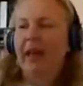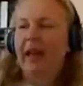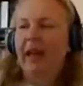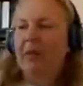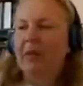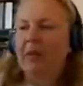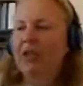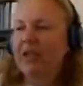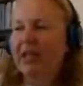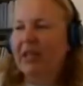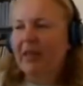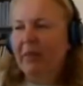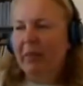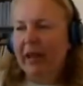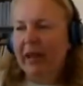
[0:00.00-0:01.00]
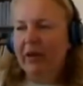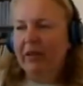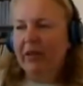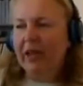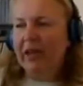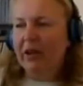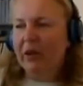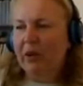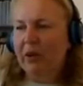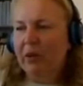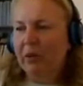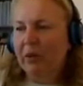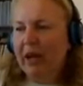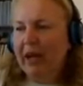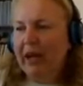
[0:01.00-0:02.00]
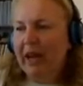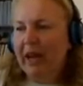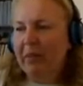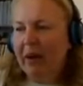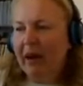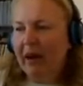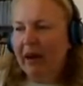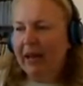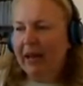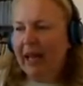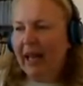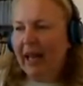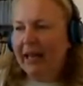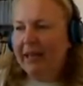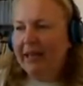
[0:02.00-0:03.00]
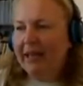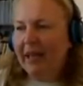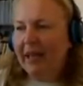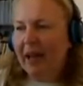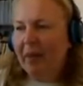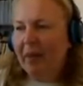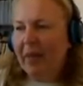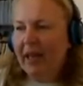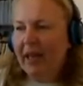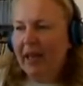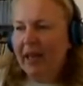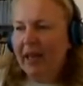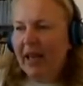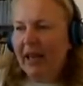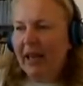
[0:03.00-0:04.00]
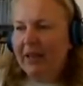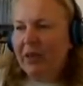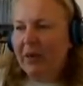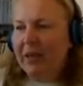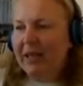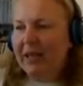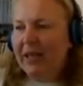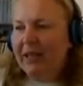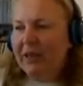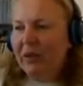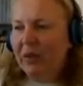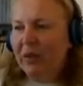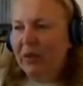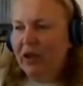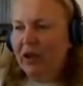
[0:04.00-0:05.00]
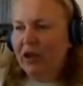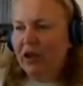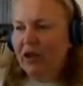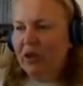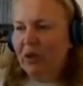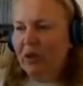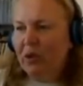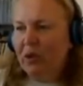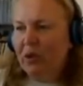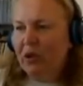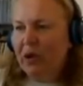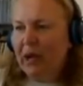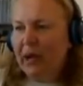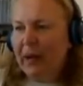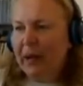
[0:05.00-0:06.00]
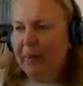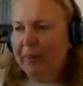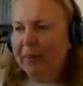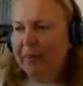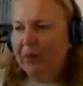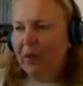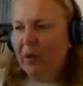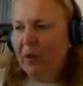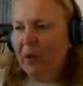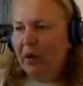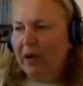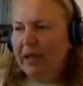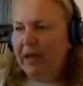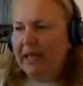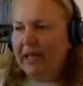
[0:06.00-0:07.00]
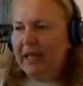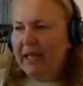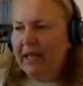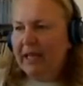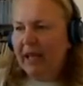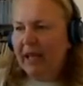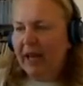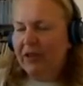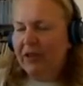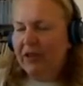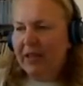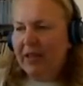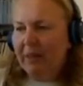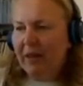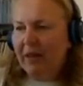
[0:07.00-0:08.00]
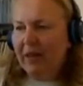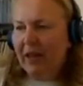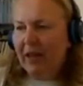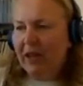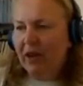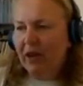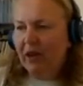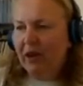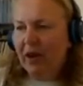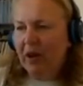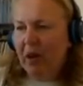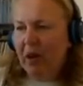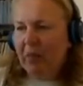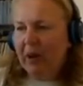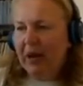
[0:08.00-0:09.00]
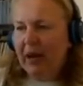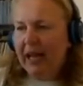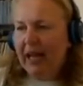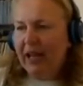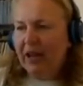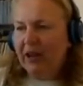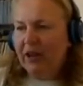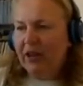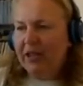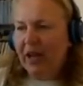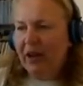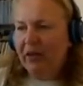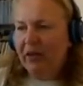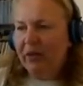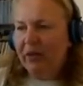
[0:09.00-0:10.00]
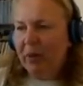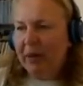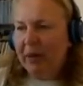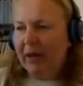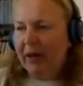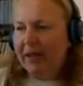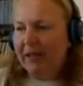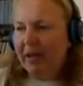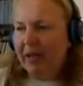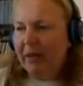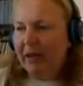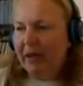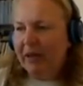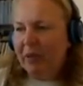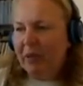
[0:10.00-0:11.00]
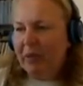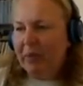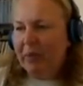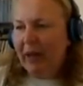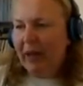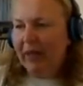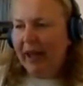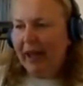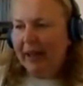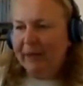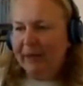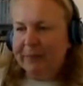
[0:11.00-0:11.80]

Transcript: I mentioned in the bio that you run a podcast. So is that through your school, or is it just something that you're putting out yourself for parents? Tell me a little bit about that.